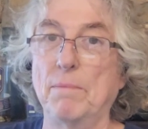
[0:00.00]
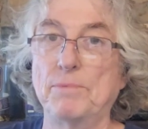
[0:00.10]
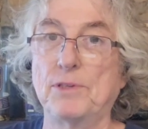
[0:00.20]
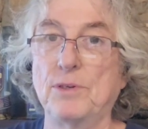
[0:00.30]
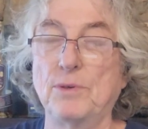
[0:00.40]

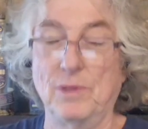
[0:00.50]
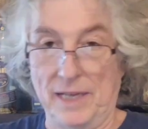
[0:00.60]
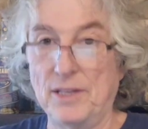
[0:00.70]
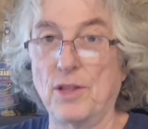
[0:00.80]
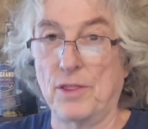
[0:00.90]
up to
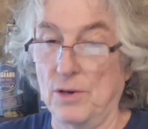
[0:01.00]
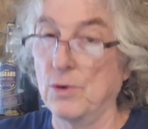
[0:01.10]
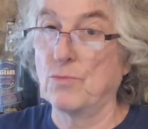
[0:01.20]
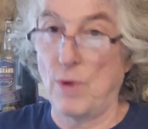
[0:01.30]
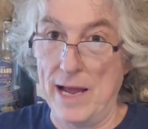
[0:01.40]
like the
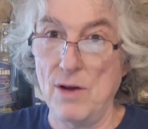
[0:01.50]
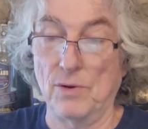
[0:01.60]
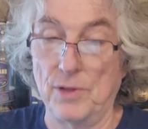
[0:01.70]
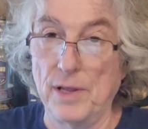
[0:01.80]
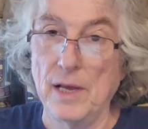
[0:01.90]
3rd
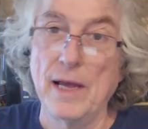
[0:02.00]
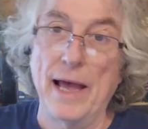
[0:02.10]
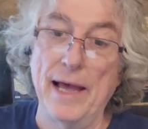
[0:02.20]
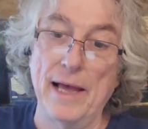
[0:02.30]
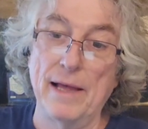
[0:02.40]
round.
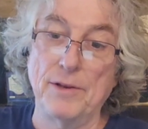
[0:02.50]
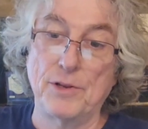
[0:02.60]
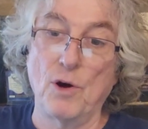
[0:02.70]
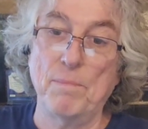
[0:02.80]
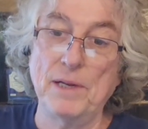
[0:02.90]

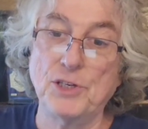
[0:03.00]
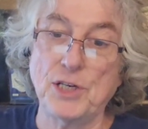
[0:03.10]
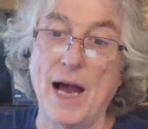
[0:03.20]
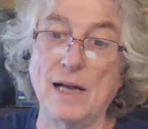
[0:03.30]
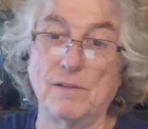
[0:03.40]
And don't be
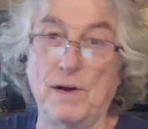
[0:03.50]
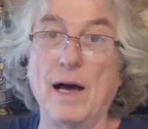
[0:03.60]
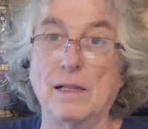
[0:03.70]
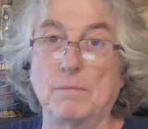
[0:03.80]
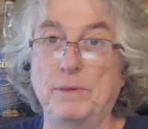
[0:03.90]
shocked if
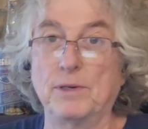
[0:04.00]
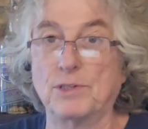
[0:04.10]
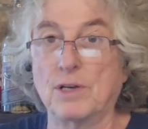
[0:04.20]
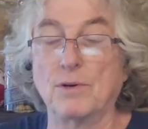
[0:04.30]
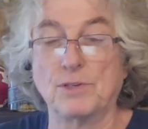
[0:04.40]
Holland
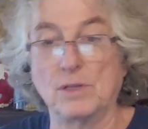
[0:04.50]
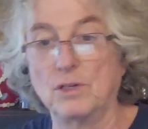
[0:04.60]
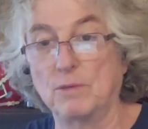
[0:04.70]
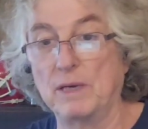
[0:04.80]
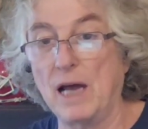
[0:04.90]
Pierce goes a
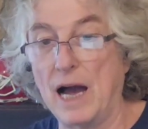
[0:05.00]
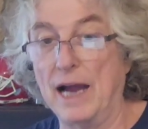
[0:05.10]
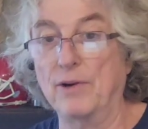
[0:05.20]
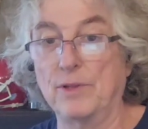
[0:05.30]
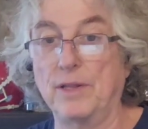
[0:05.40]
little bit
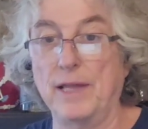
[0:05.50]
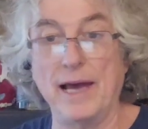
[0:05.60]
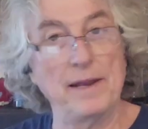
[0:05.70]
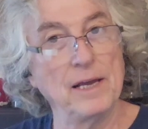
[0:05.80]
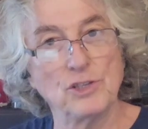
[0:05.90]
higher than
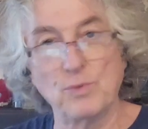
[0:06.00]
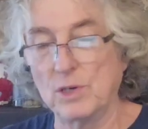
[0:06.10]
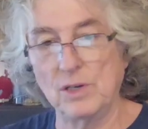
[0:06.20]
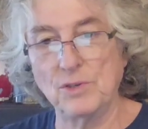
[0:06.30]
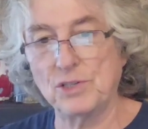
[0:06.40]
that. It's
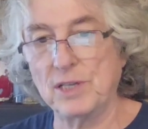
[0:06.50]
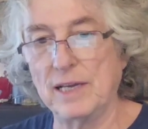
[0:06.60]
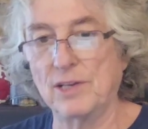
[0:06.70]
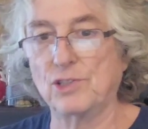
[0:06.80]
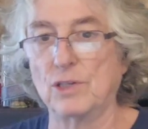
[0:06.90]
one of those
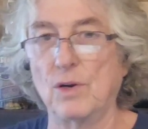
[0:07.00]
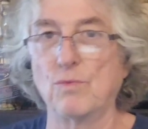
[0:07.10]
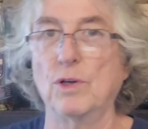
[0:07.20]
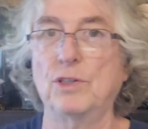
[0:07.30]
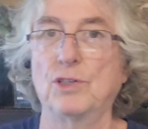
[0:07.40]
things,
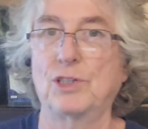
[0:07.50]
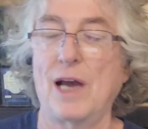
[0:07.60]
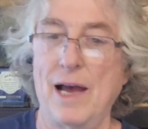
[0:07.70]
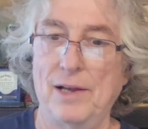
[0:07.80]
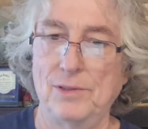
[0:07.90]
Rutgers
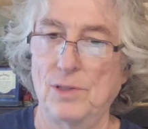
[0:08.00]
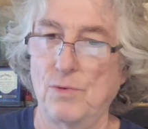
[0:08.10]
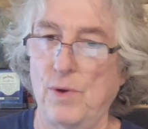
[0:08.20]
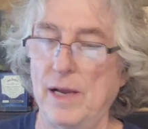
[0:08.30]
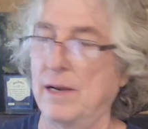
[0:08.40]
guy under
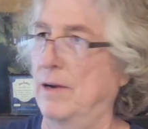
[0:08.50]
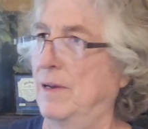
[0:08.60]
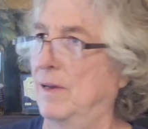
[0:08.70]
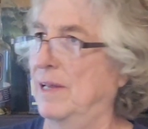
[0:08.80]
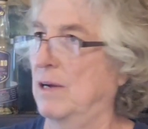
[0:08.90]
the radar,
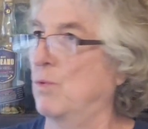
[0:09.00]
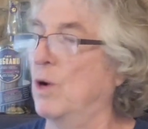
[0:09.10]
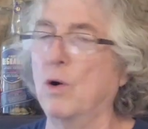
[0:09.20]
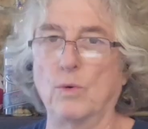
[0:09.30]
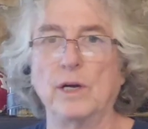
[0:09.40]
and they're like,
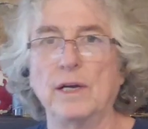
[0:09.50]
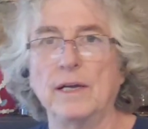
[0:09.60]
whoa,